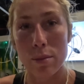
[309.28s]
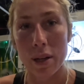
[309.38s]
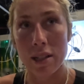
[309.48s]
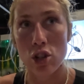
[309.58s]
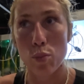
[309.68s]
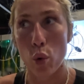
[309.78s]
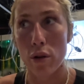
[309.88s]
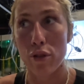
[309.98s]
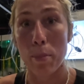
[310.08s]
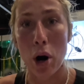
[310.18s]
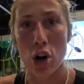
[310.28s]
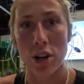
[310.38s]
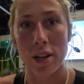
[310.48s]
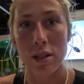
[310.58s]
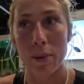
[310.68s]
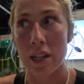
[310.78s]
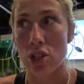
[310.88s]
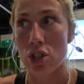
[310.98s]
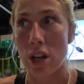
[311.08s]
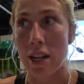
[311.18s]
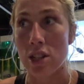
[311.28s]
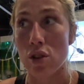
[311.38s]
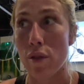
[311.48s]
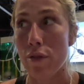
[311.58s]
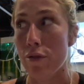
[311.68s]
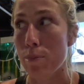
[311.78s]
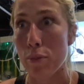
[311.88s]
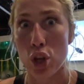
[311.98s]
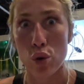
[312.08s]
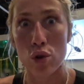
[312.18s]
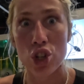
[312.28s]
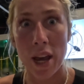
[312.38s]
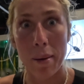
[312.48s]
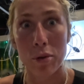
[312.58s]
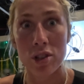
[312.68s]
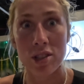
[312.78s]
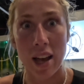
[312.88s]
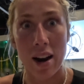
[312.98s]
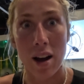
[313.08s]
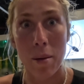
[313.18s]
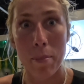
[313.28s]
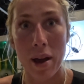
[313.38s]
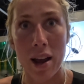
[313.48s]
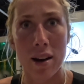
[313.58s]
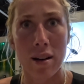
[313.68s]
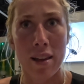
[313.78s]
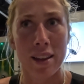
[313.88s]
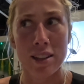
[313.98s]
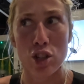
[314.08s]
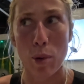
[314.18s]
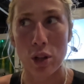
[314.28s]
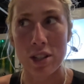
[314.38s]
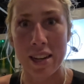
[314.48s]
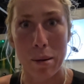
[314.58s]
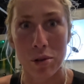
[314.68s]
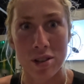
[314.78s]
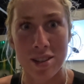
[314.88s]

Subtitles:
place is more for parties because it's huge tables set up, and I think the smallest table is